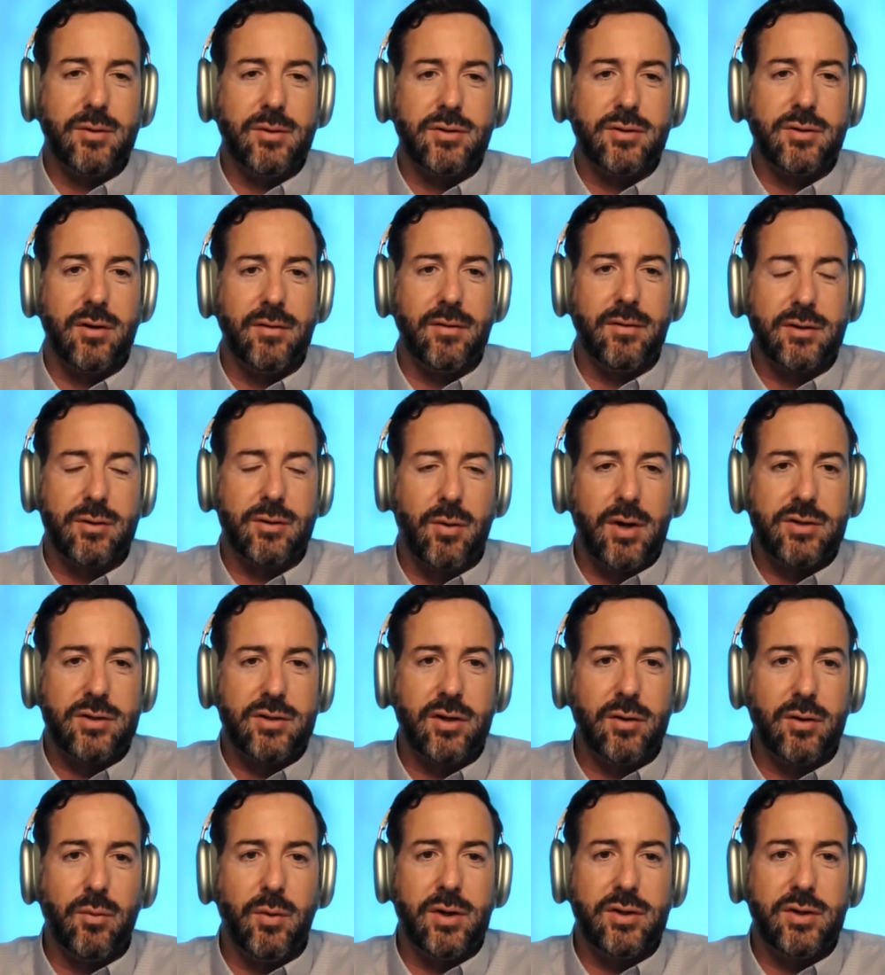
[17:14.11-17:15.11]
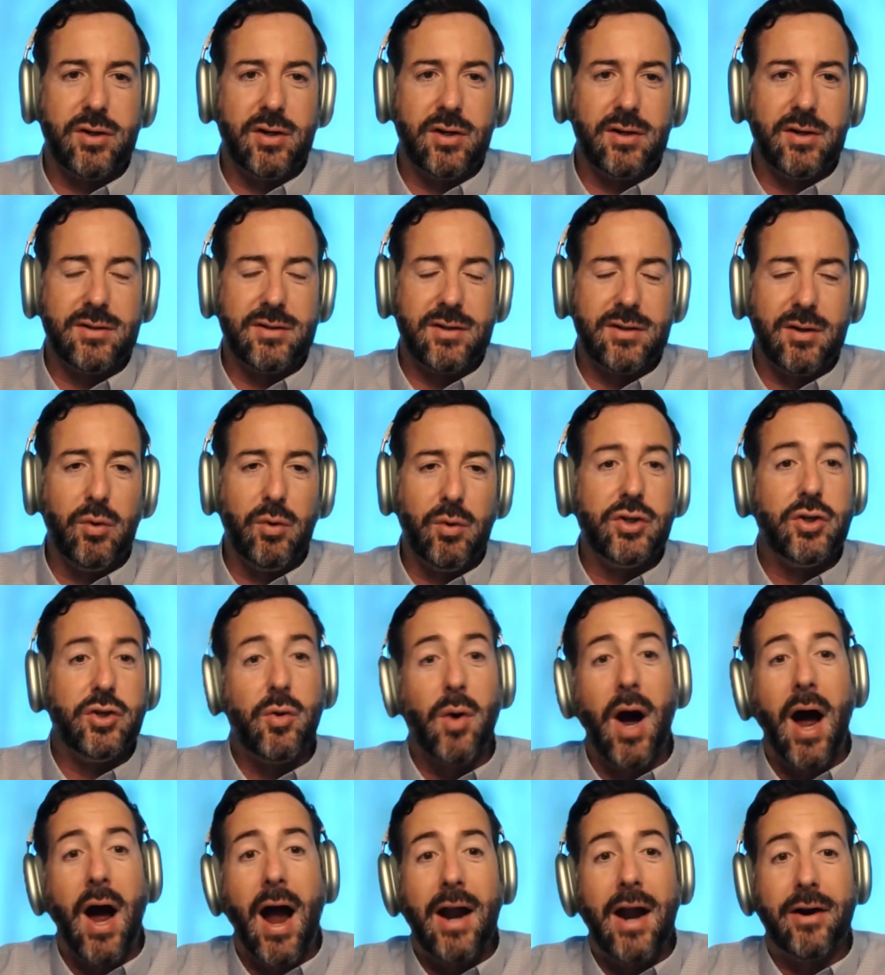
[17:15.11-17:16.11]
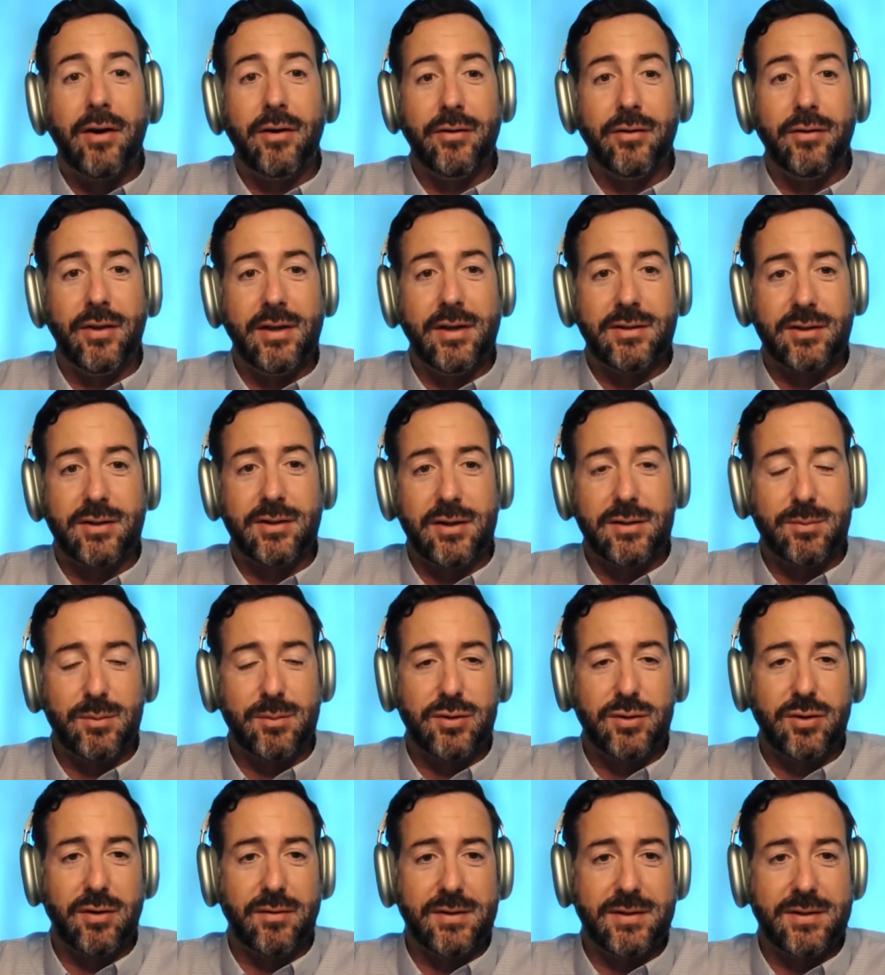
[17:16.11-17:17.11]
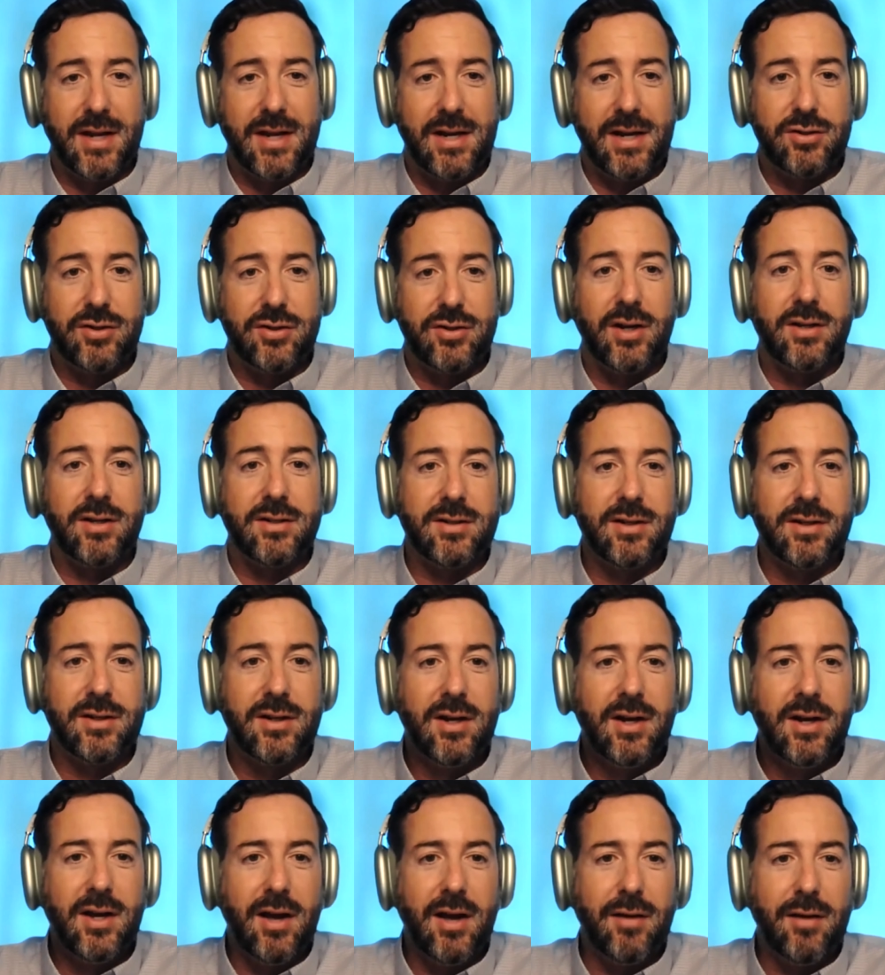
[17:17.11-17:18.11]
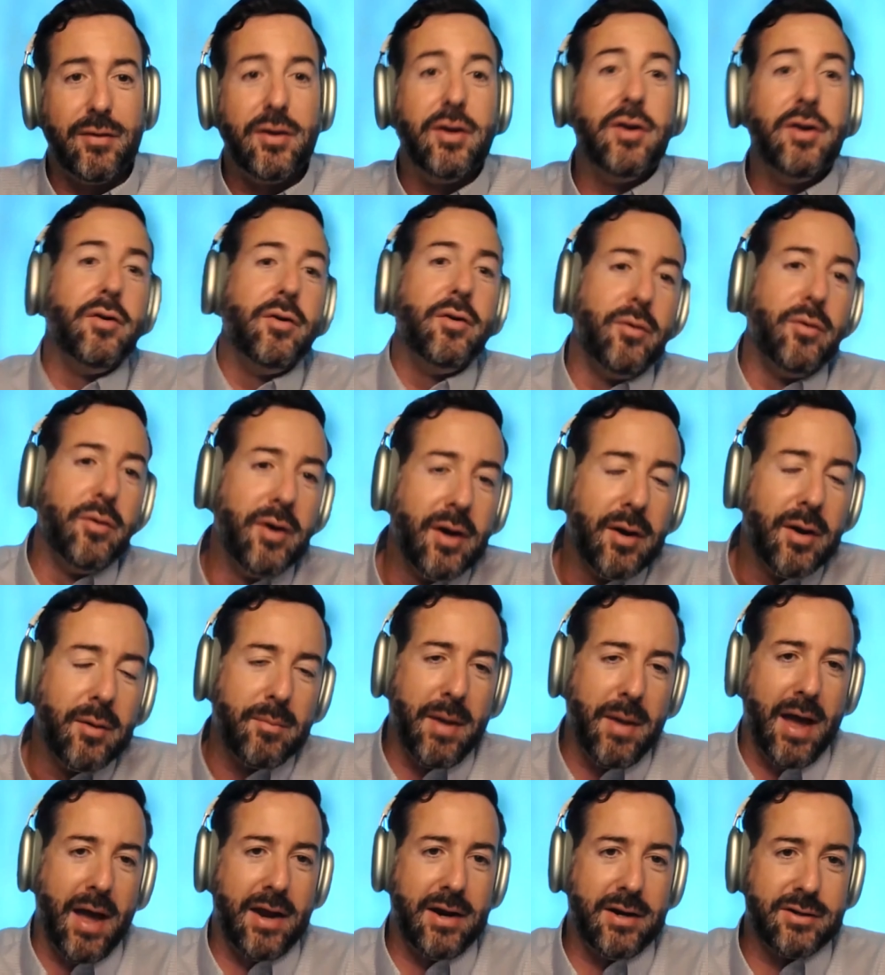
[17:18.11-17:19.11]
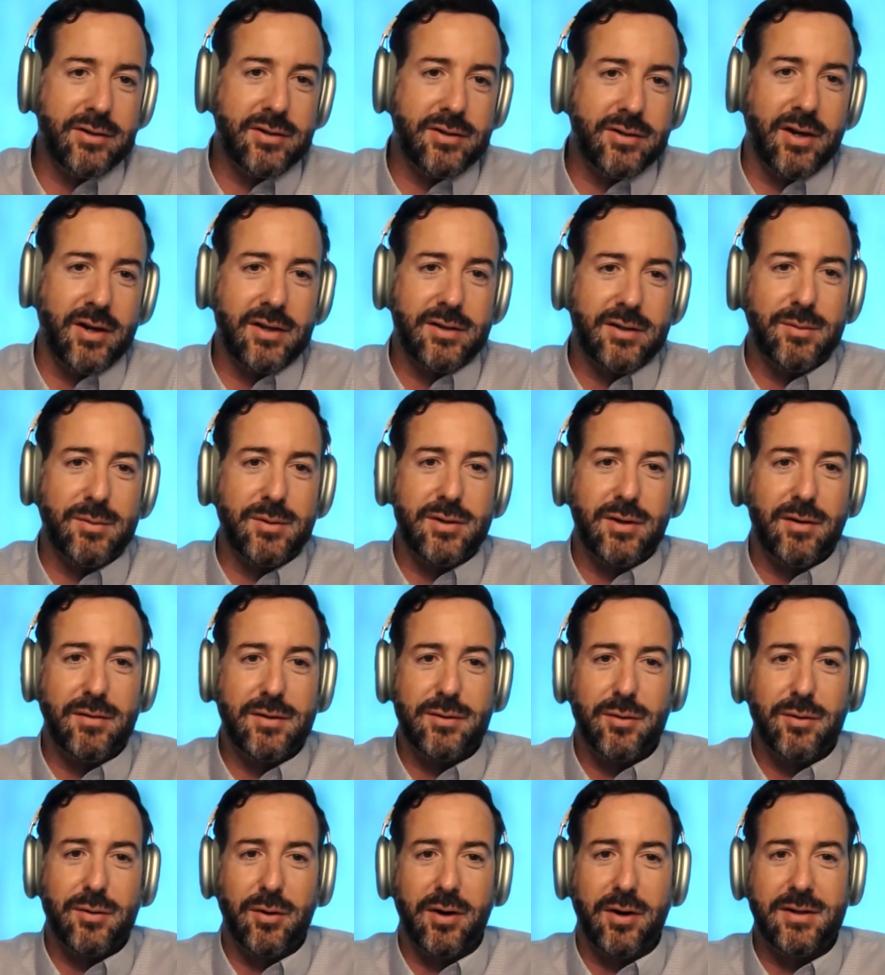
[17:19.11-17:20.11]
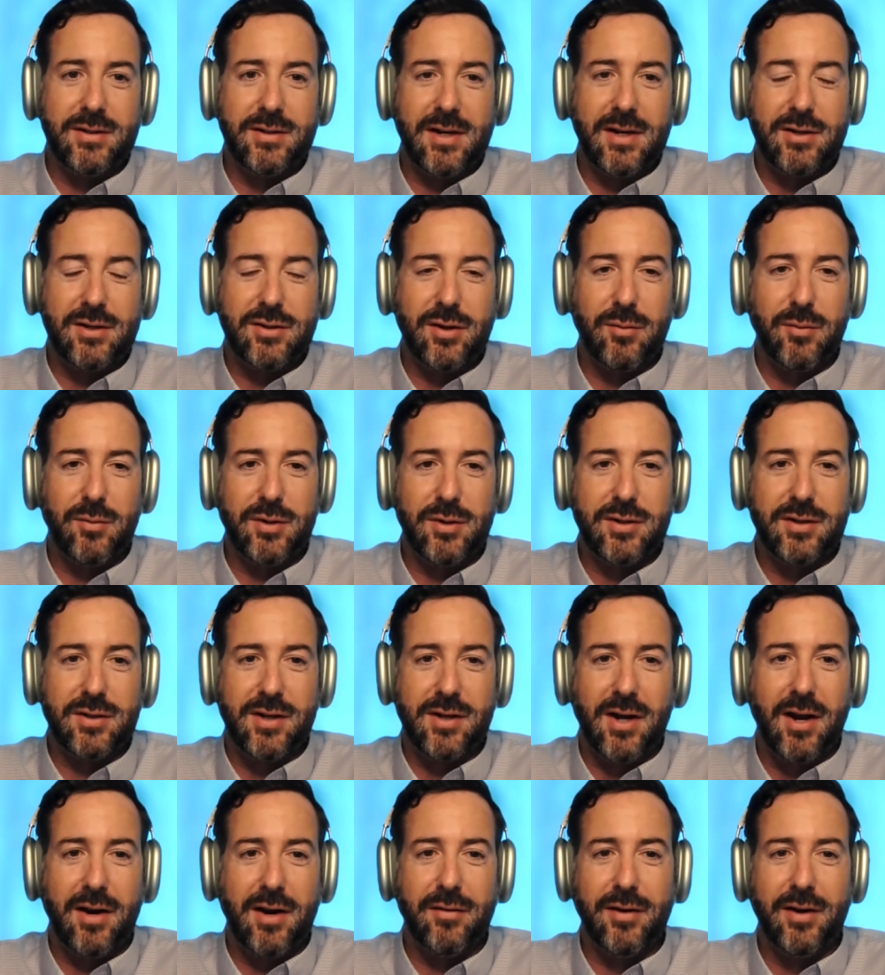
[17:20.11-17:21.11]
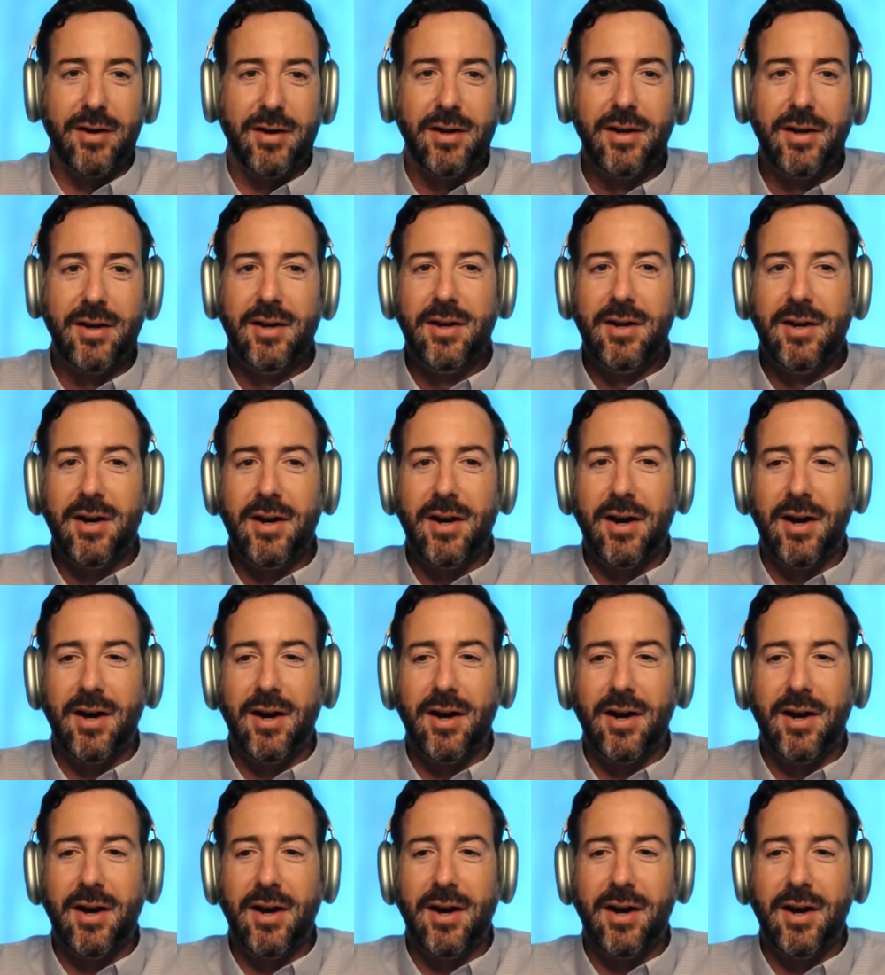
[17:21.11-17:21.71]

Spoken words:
customer service question, which is, would you hire this customer service agent if you managed a customer service organization, which is kind of